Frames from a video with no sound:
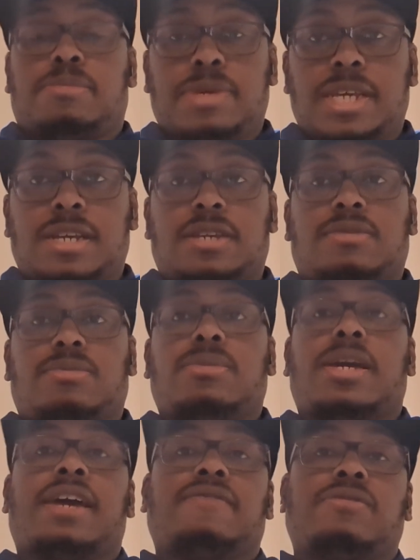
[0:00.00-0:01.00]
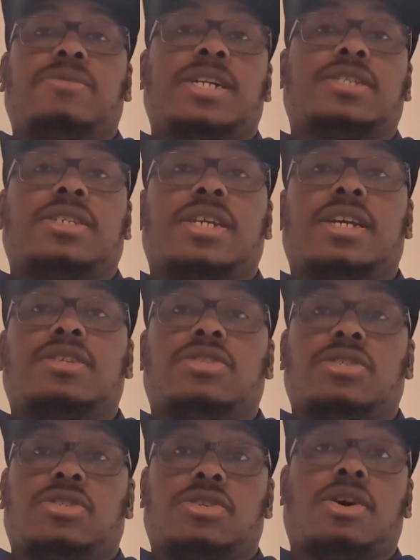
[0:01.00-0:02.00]
a big heavyweights, against
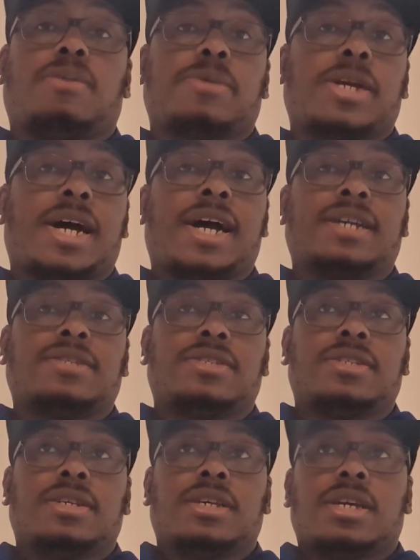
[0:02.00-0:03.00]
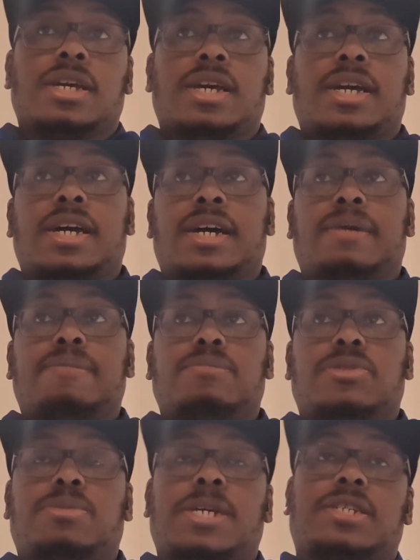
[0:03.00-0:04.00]
the top guys,
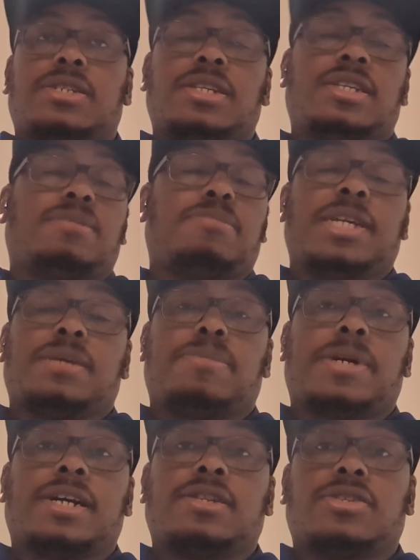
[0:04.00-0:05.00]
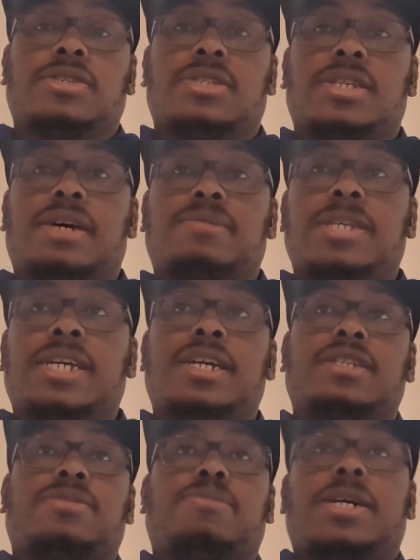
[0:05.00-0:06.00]
especially the big punchers out
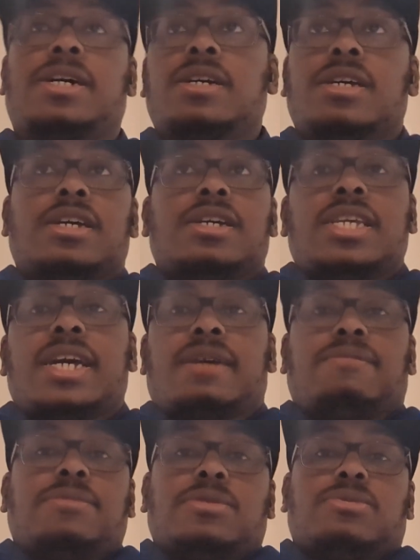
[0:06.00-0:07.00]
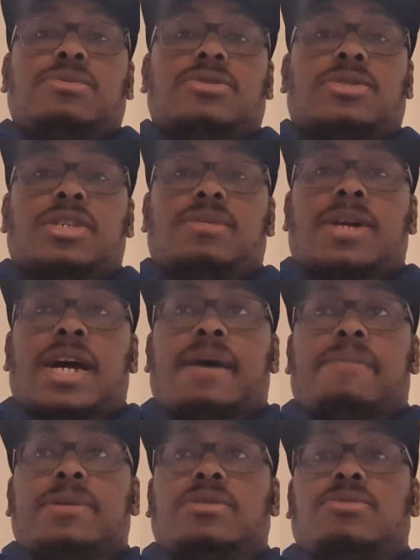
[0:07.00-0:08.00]
there. But yeah, we'll see what
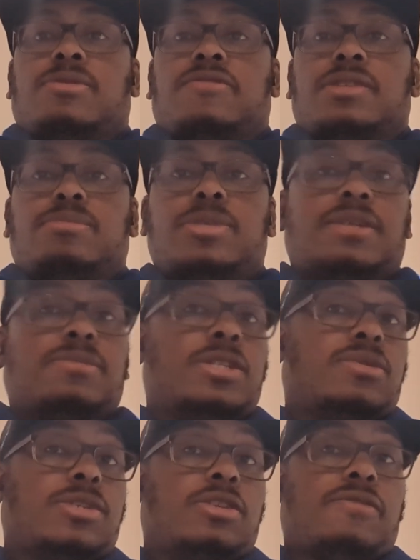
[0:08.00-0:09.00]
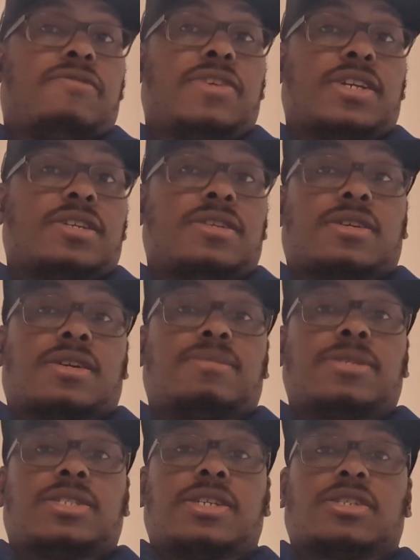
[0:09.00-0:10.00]
happens with him. Let me know what you think in the
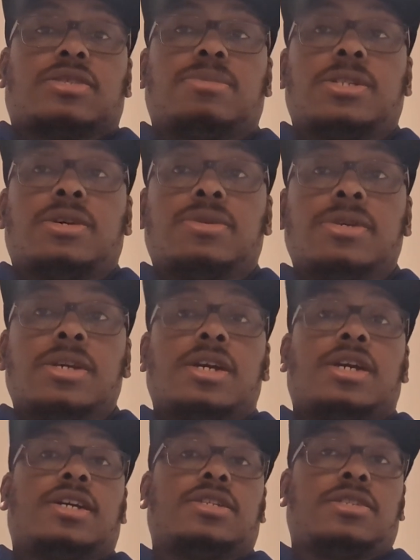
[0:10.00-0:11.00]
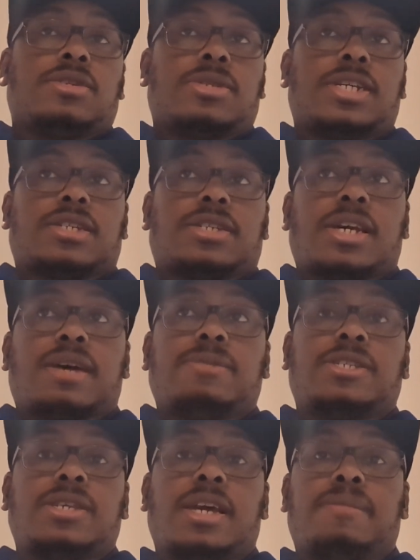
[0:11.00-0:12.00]
comment section below. Until next time,
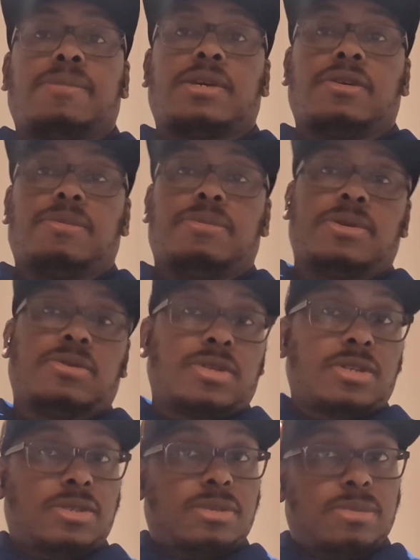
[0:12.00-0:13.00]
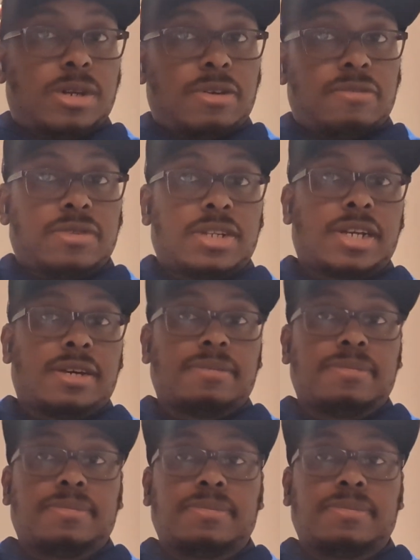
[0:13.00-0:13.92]
it's MKO Pugilism over and out.